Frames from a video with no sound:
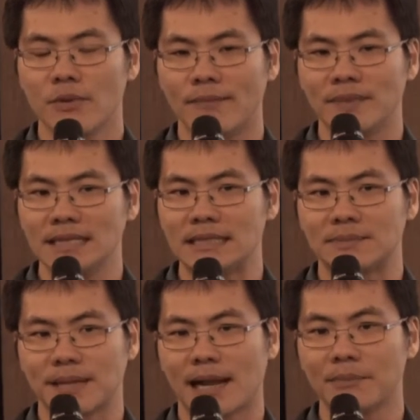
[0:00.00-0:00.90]
when this is
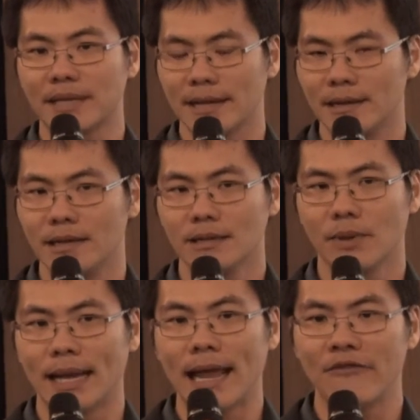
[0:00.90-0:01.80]
become clearer,
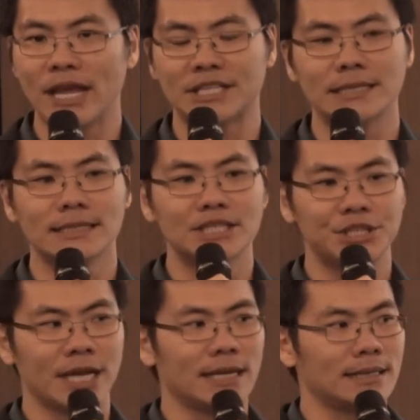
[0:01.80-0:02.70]
when every agency
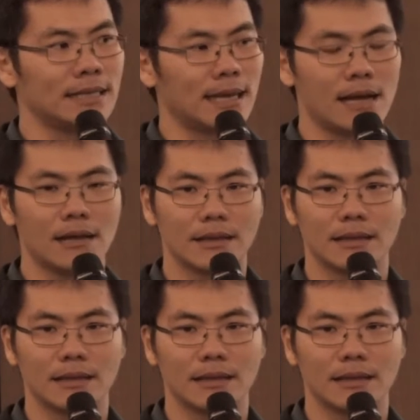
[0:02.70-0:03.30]
share their data,